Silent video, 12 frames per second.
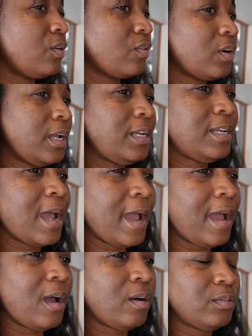run
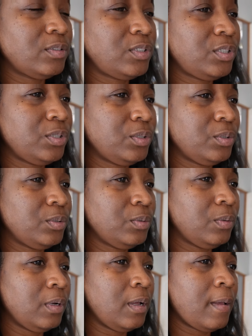down
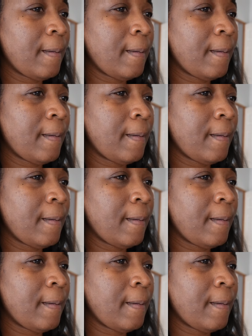to